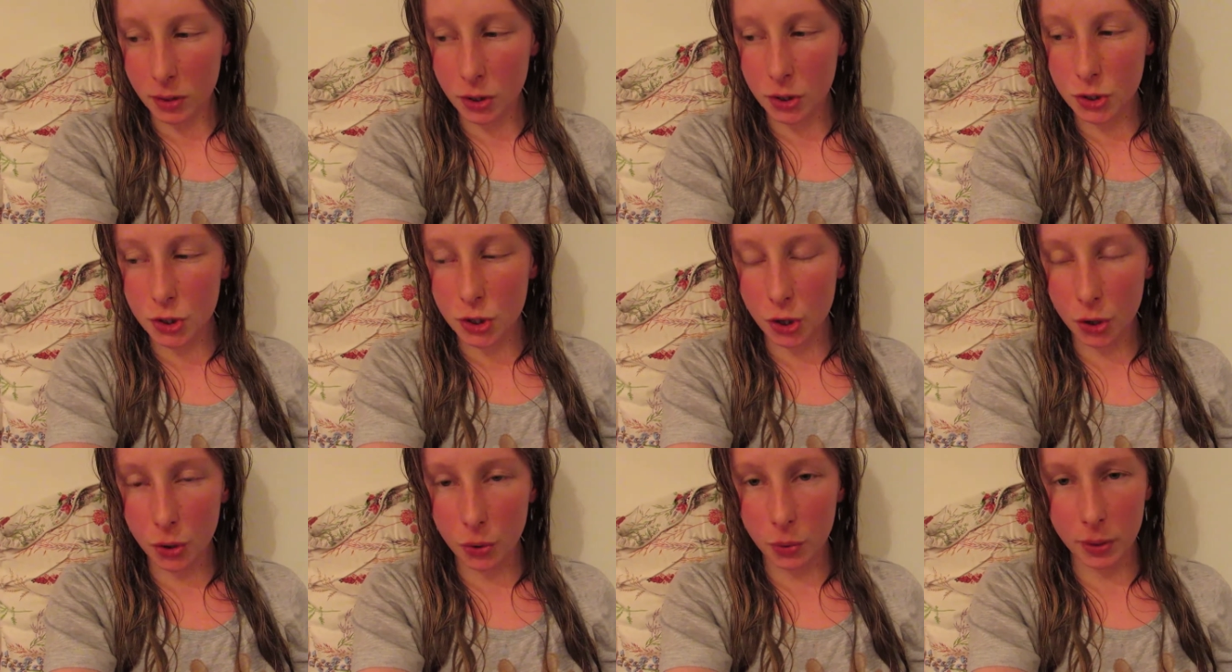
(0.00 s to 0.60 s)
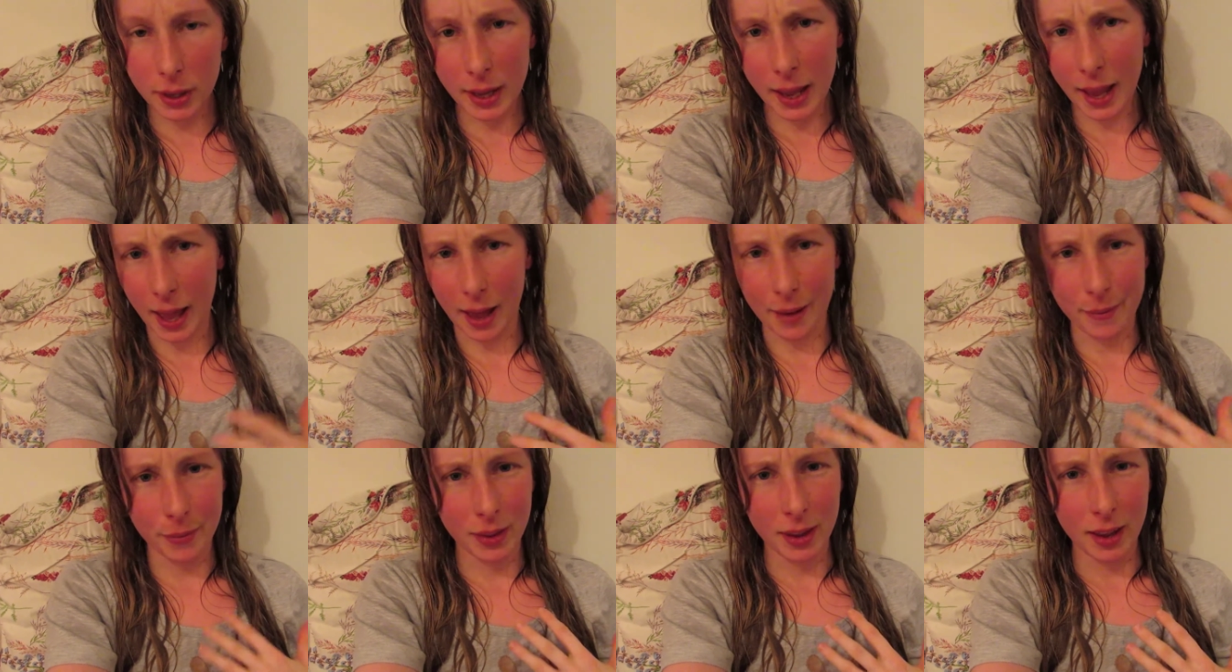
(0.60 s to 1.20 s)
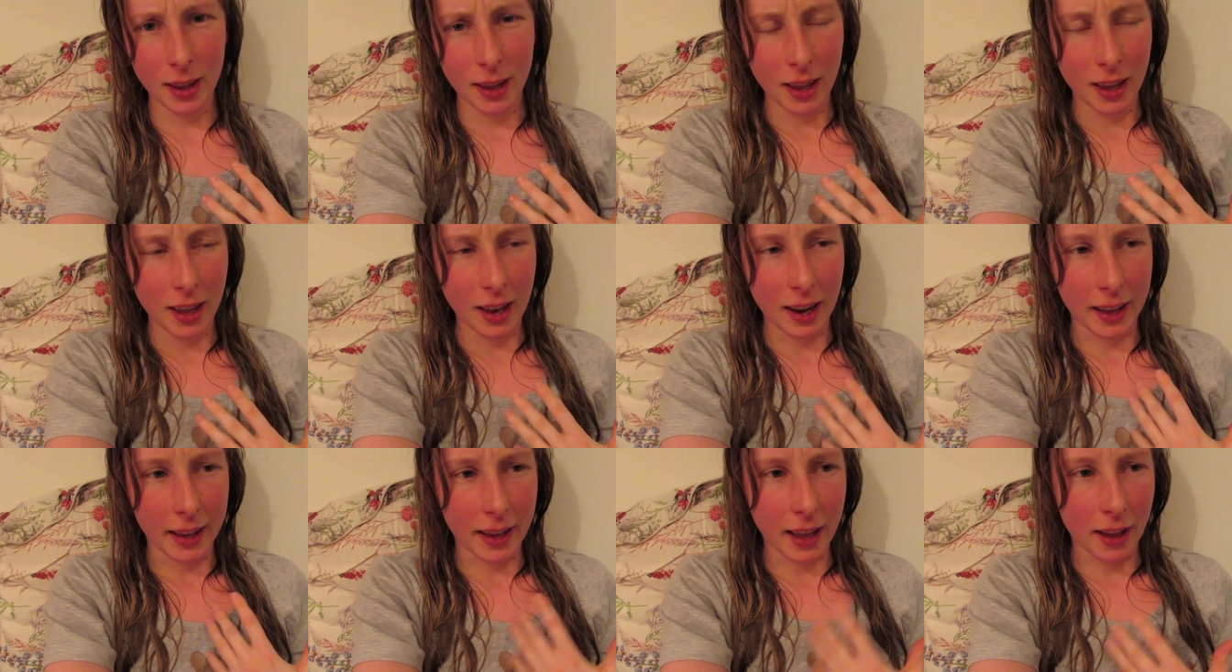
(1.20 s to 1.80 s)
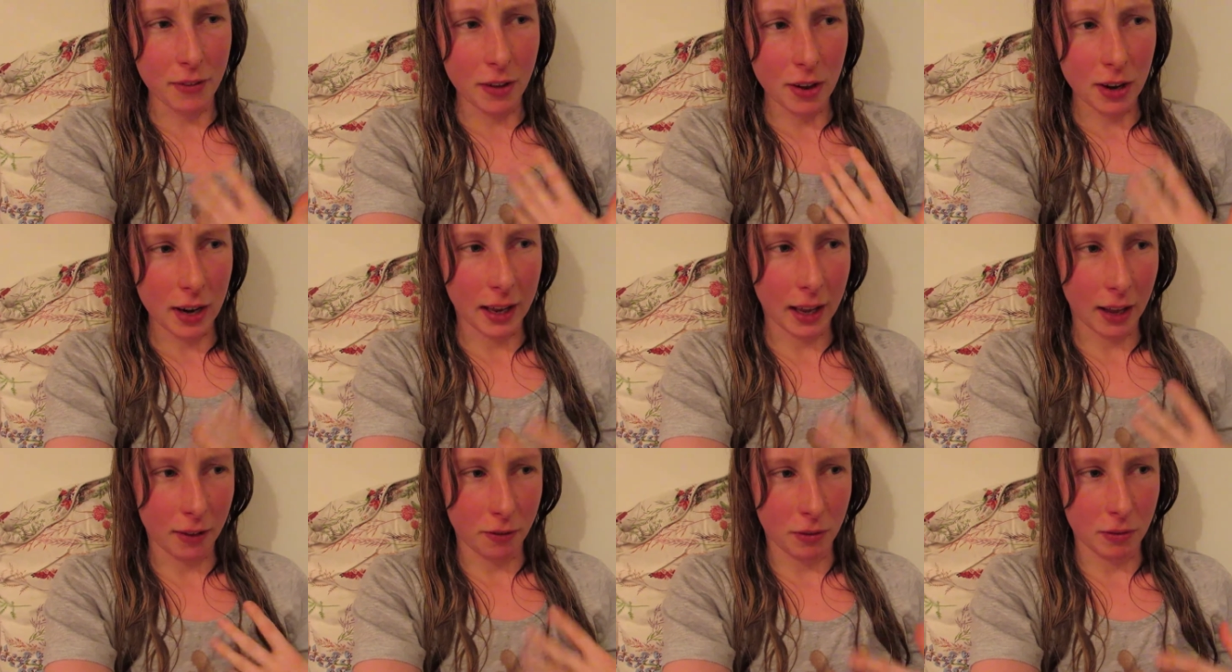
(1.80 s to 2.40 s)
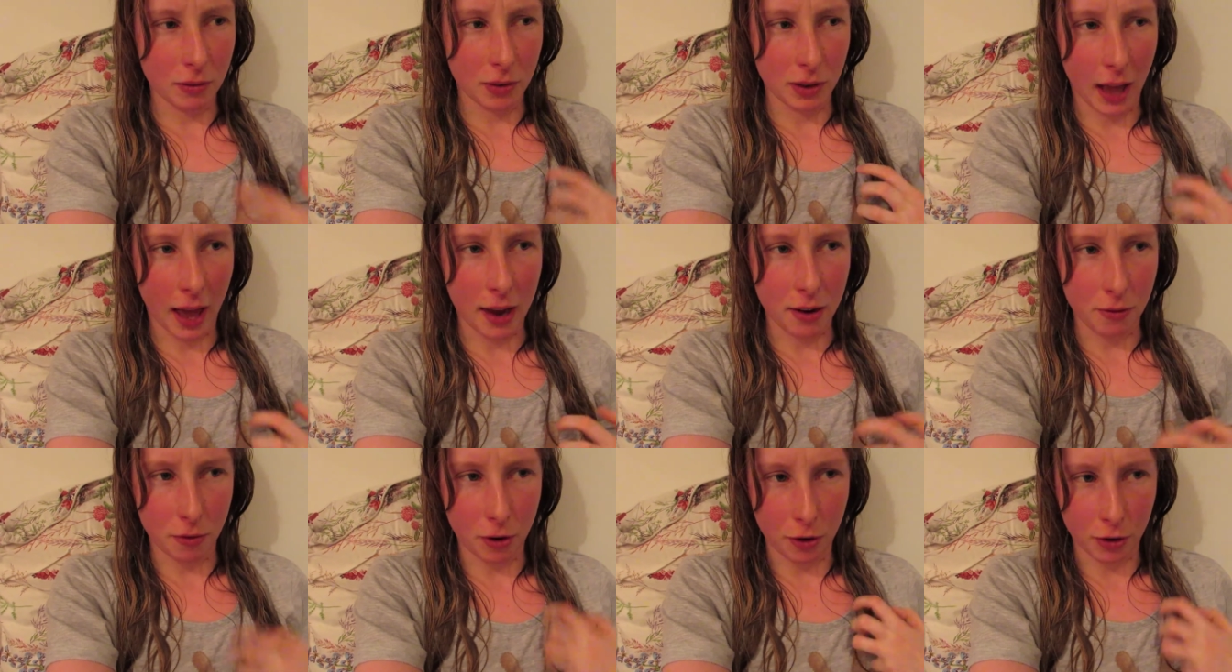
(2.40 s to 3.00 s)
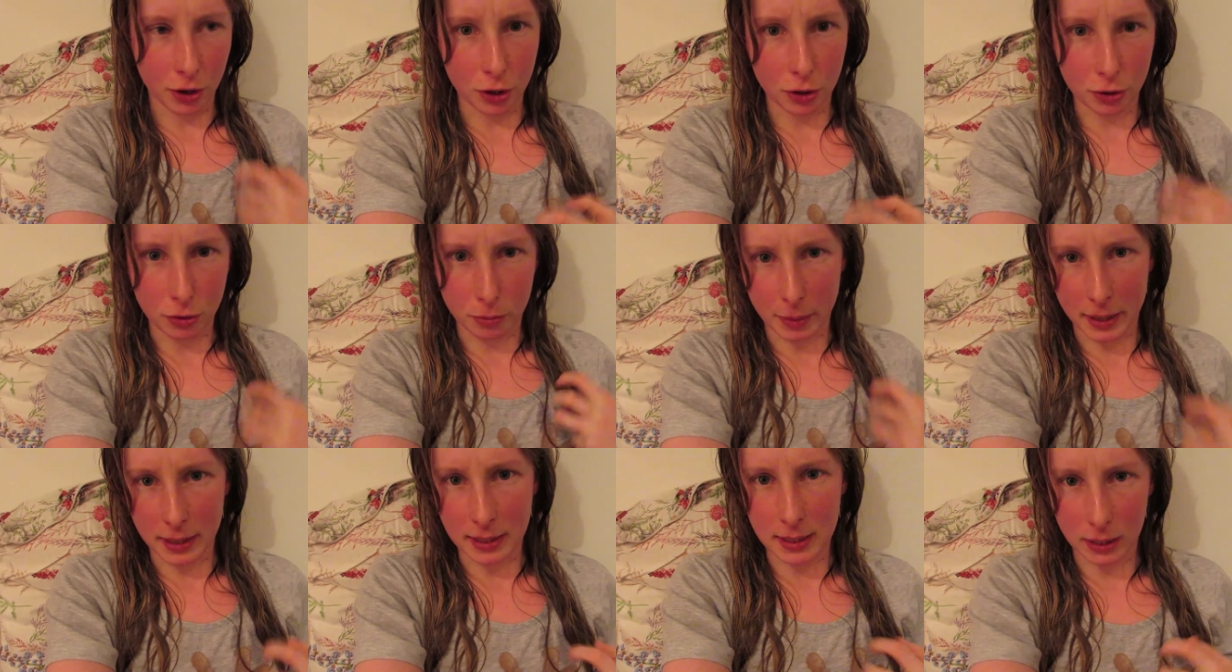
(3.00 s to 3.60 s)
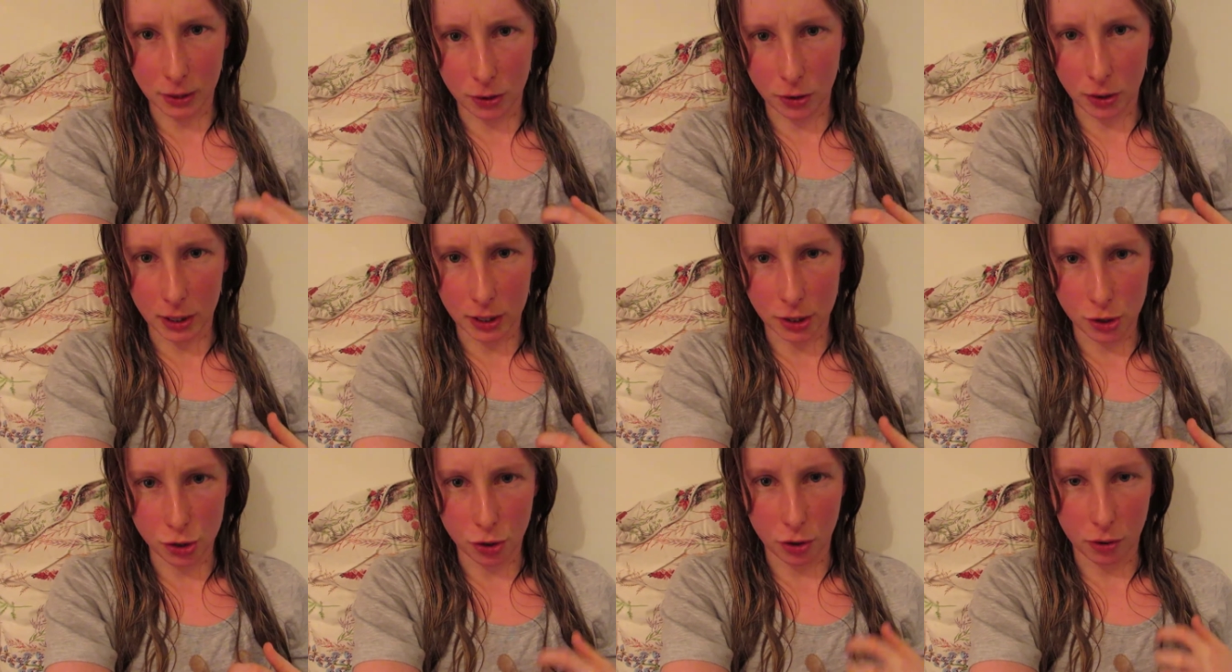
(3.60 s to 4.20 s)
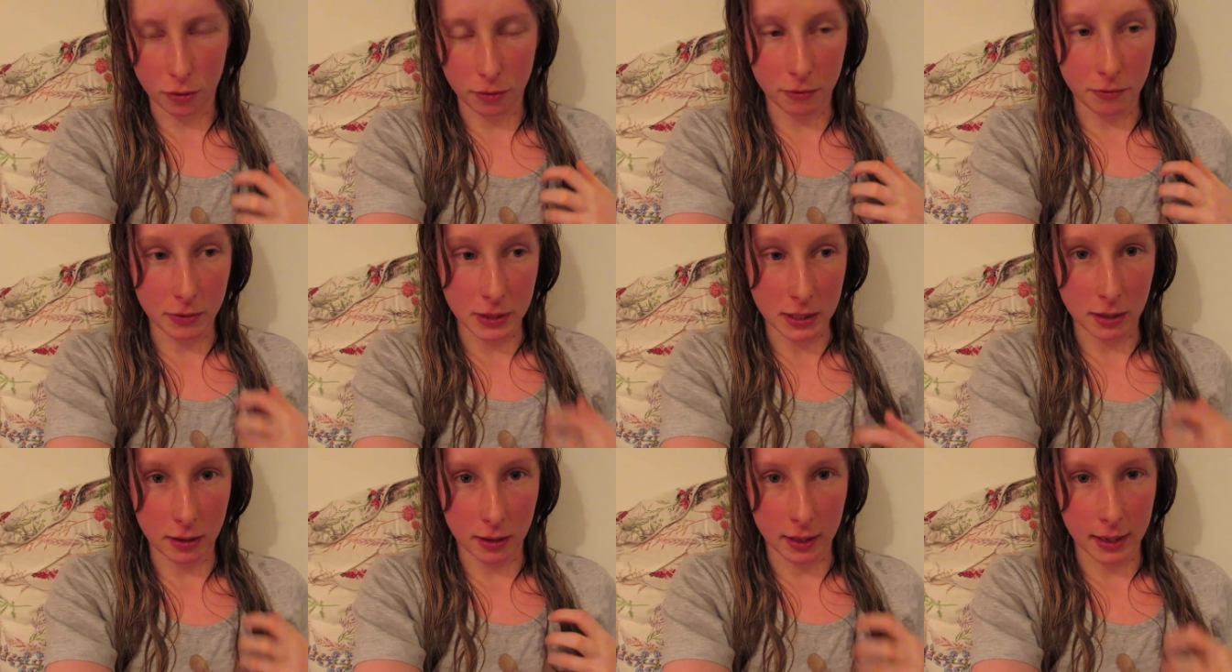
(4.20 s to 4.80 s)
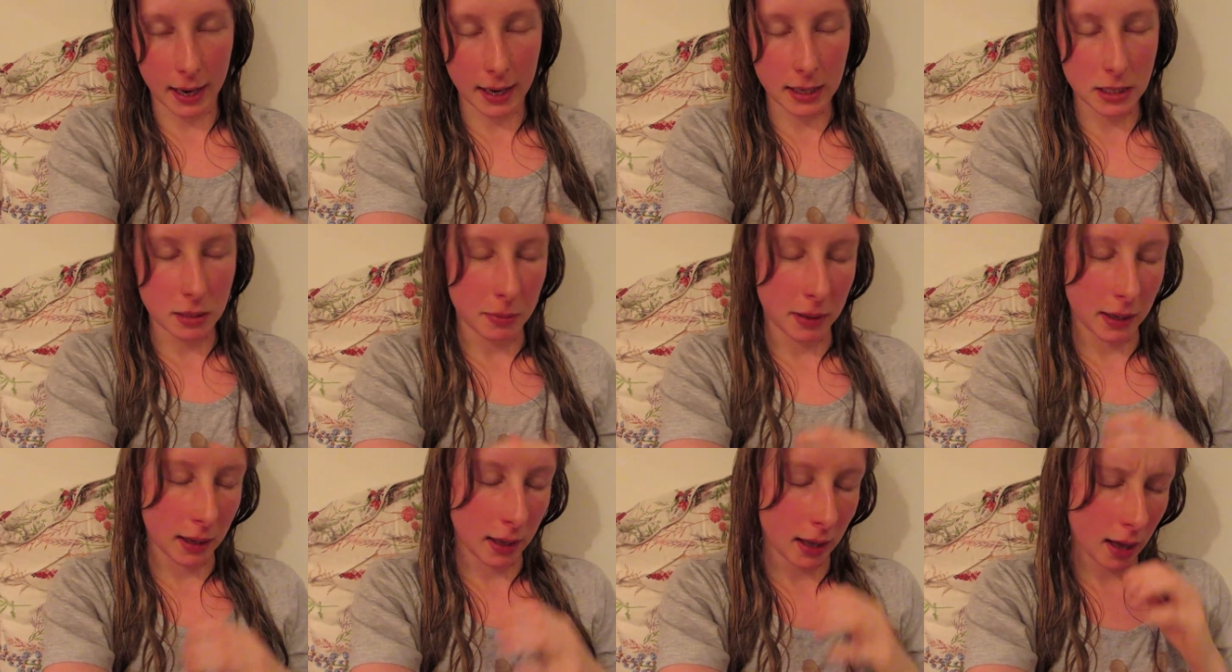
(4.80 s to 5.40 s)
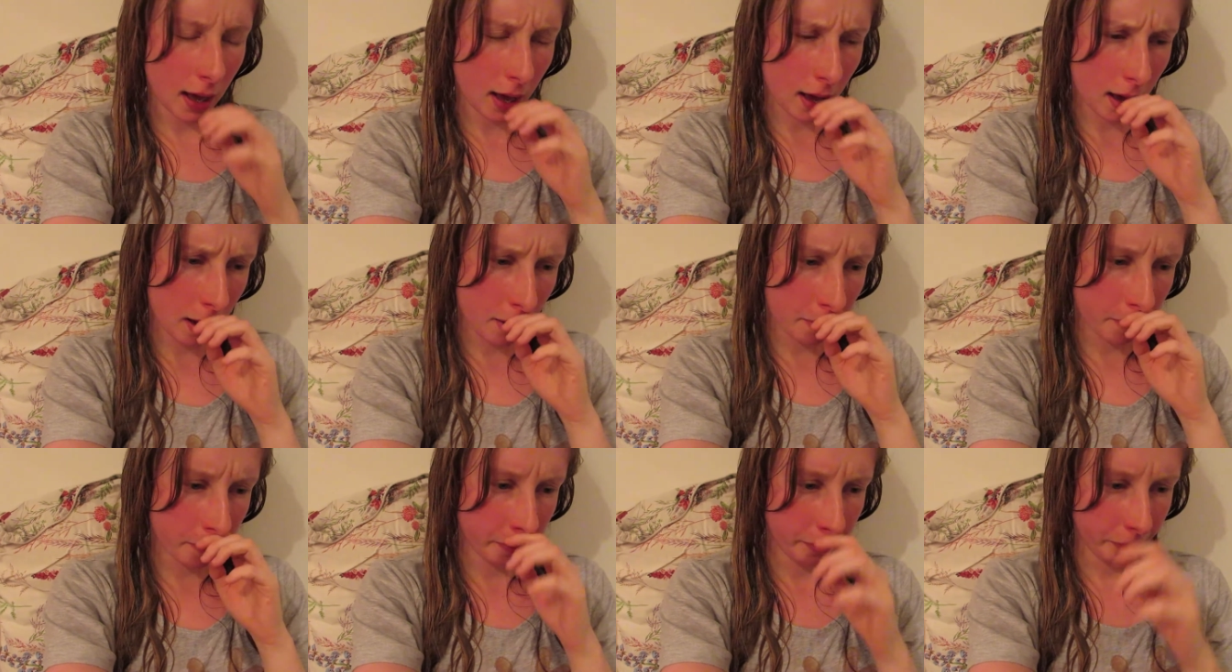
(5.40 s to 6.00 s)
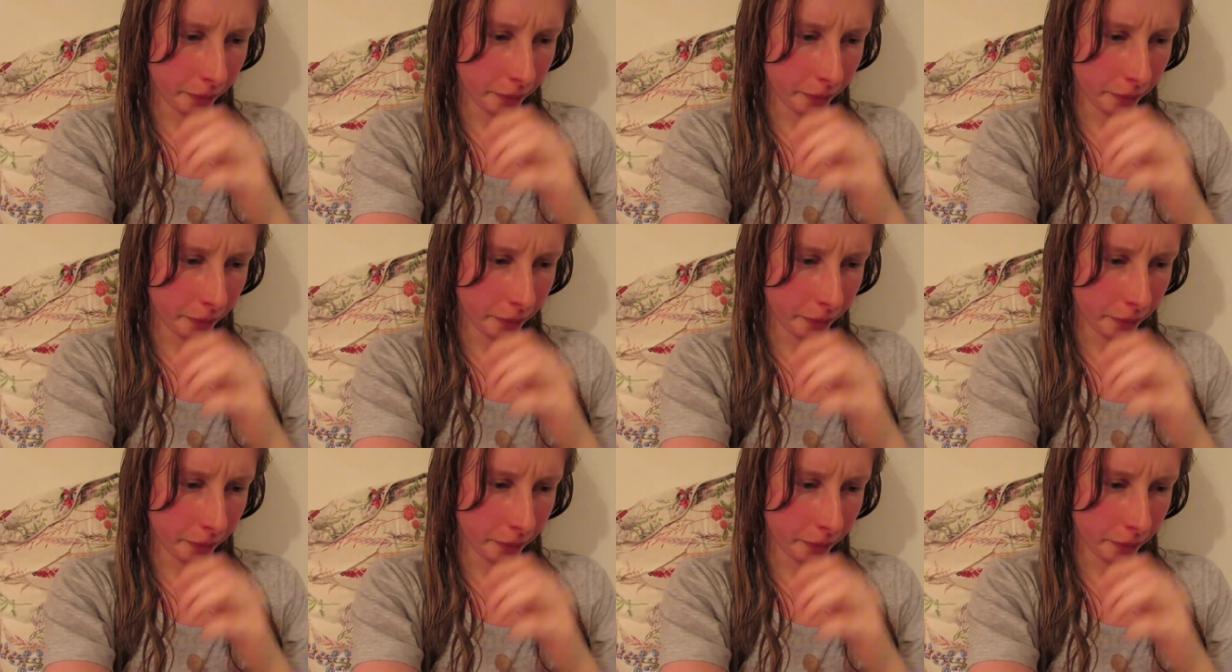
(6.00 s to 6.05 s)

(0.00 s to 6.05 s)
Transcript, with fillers: so yeah, like I felt like I had a very good basic knowledge of physical anatomy. Um,